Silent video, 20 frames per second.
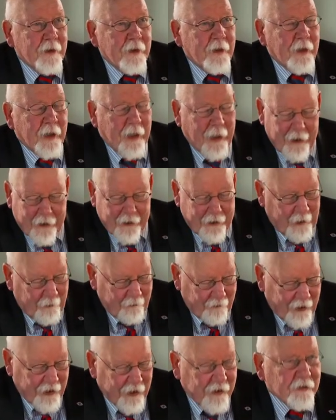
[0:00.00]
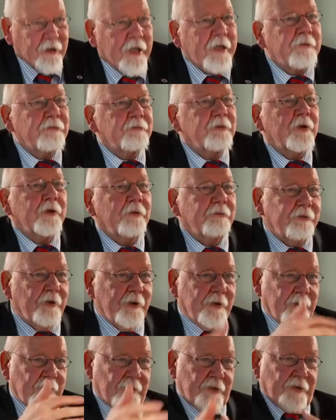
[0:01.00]
And I'm very grateful for
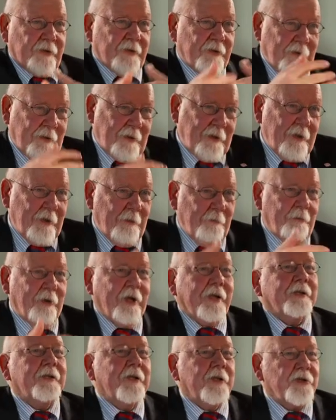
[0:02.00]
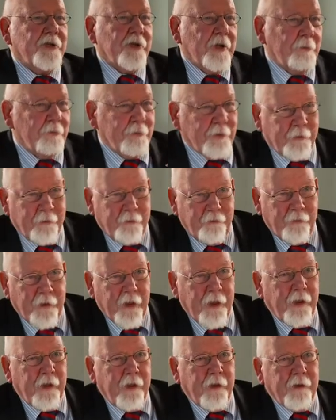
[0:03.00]
this partnership.
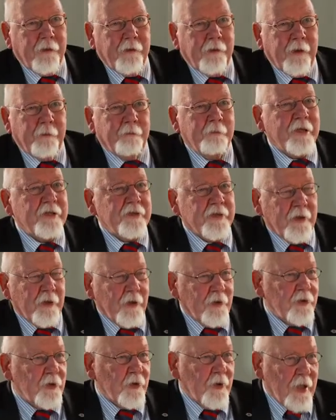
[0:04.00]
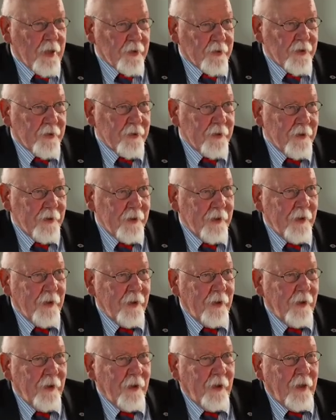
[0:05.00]
It means a lot to us.
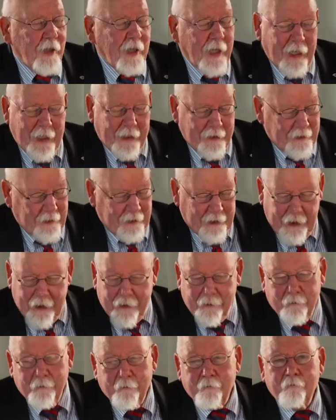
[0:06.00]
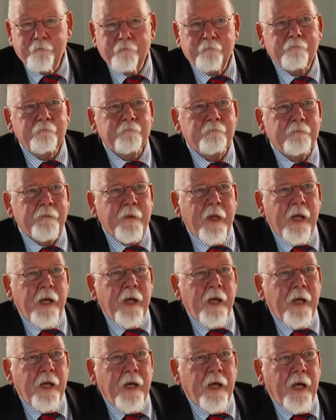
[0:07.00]
And again,
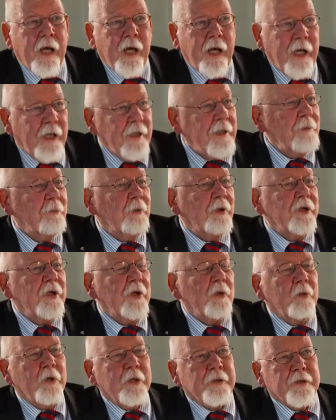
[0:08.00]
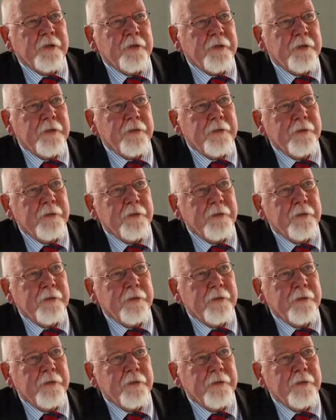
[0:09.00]
anybody who wants,